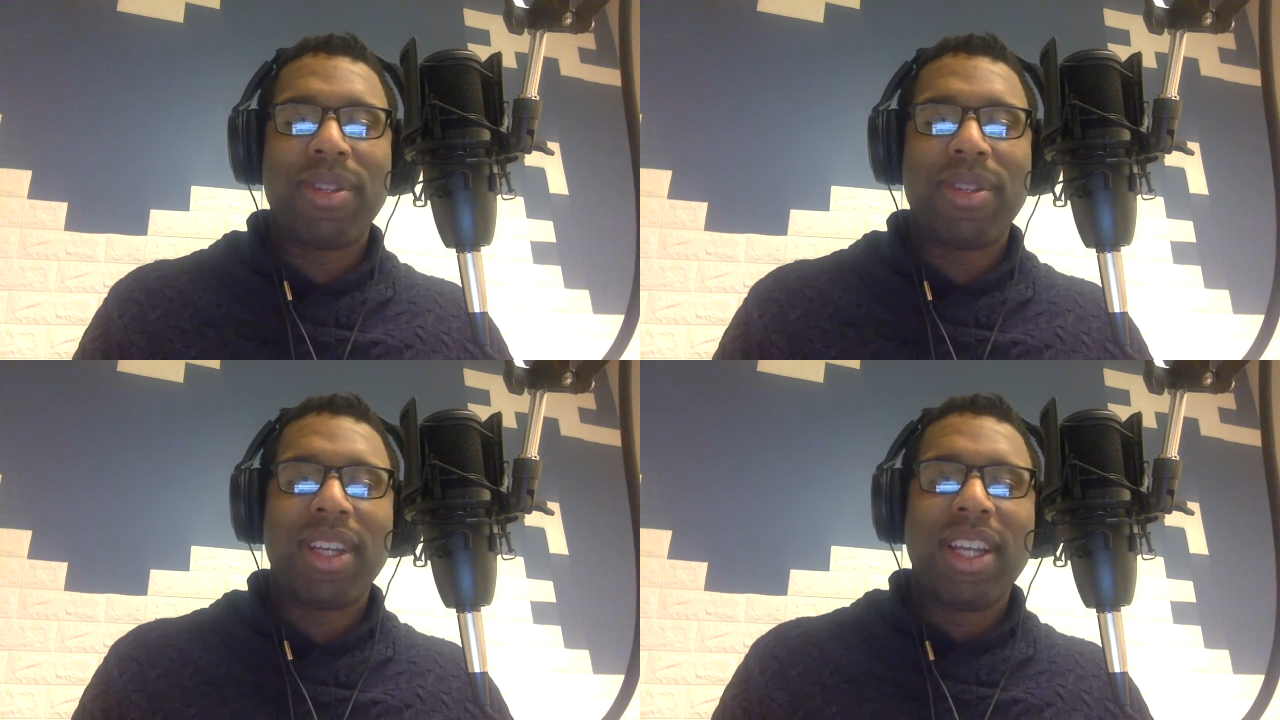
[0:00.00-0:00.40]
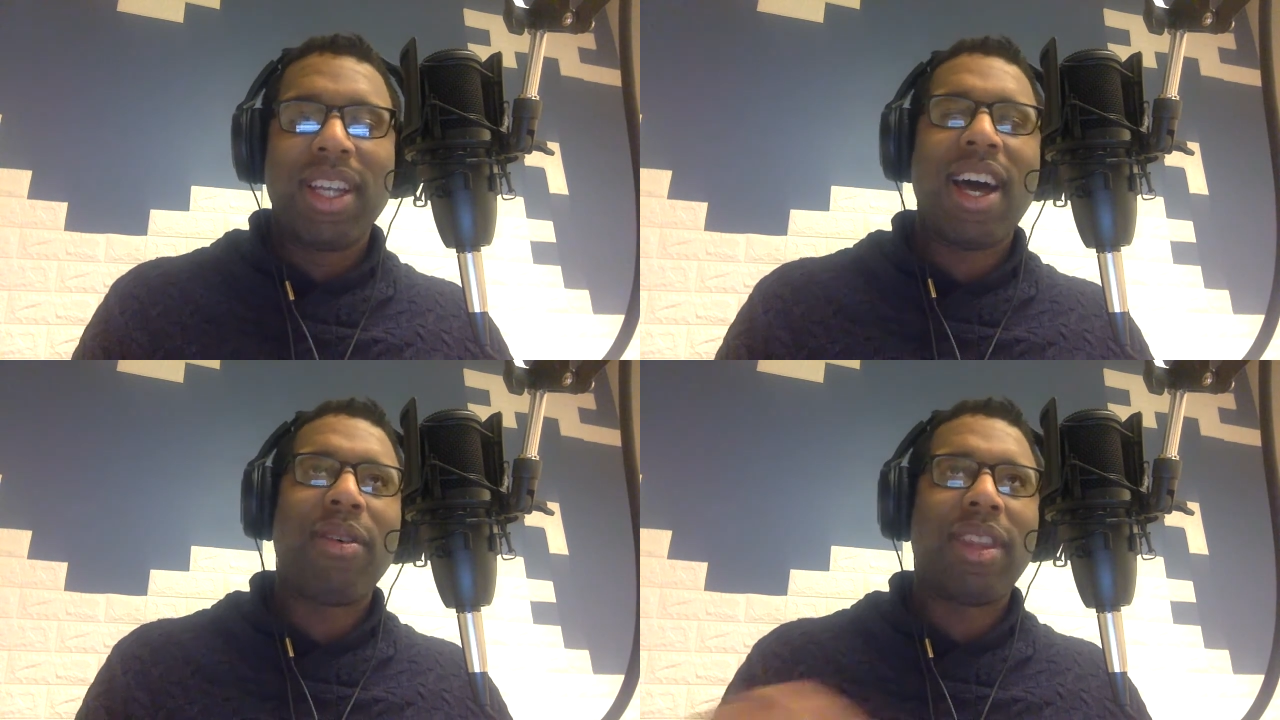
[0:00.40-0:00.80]

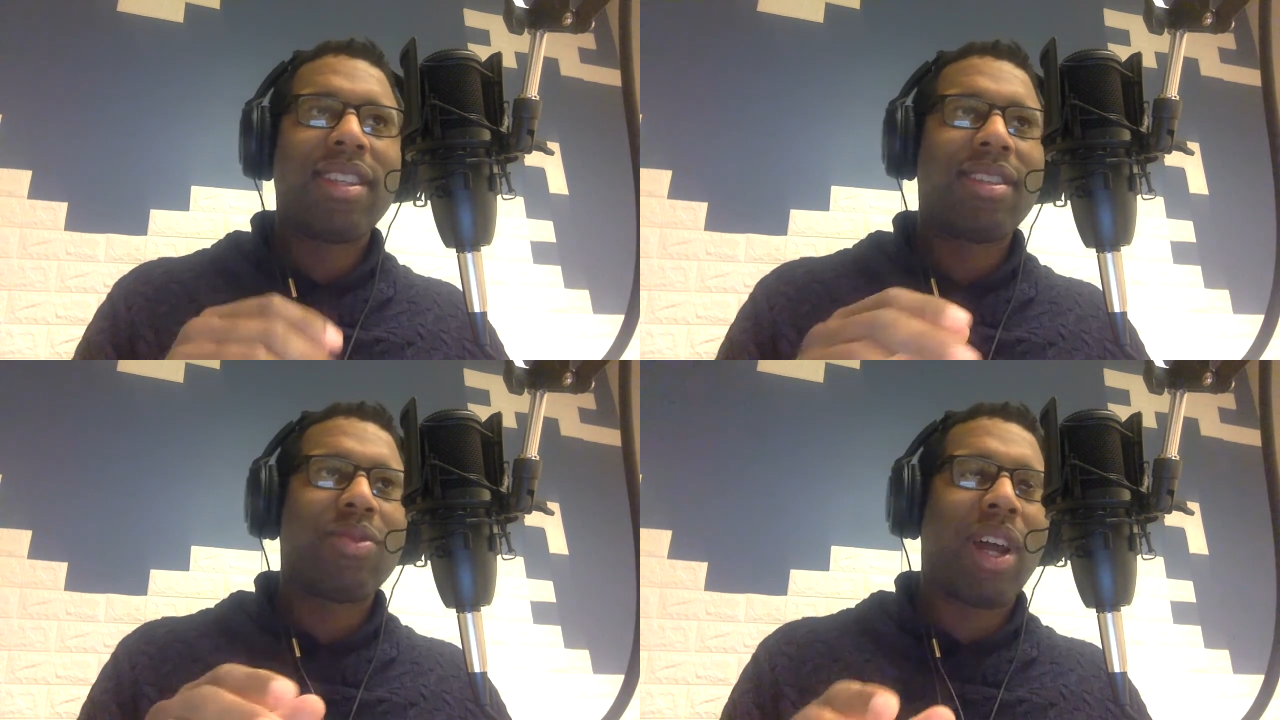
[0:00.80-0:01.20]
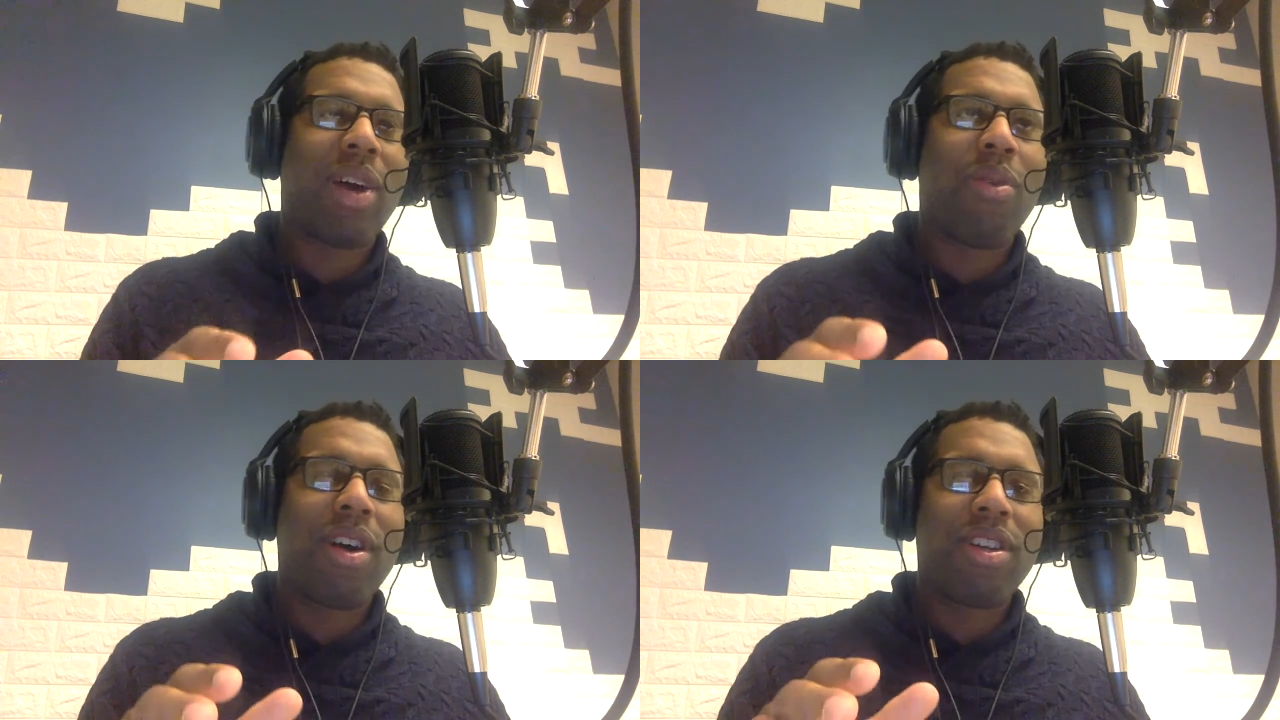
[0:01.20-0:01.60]
Now, this is what I
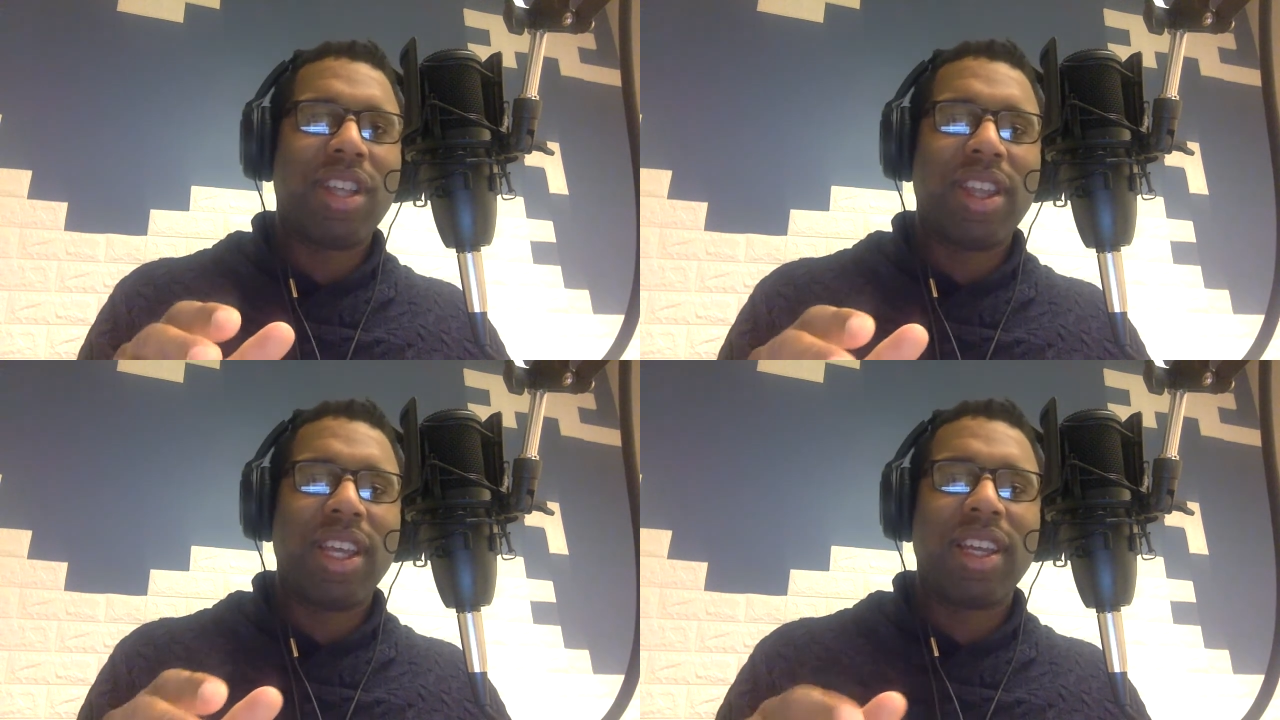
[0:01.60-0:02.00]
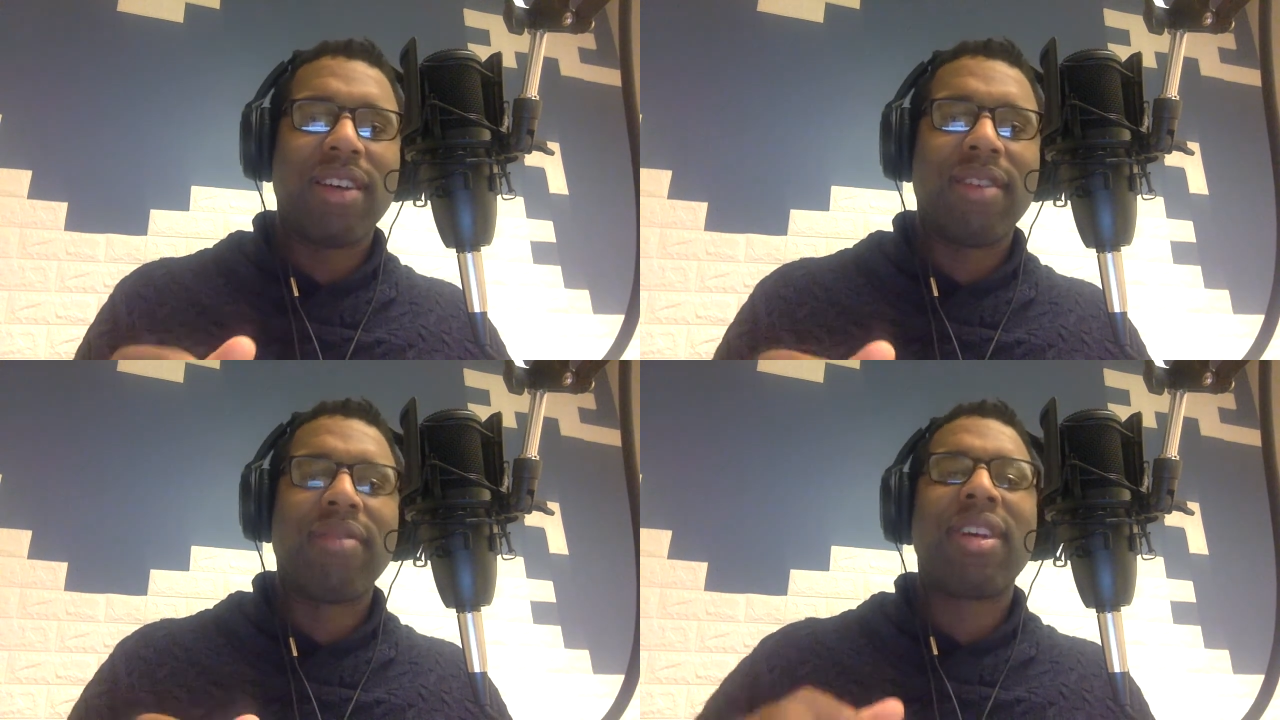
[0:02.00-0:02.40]
want you to think of.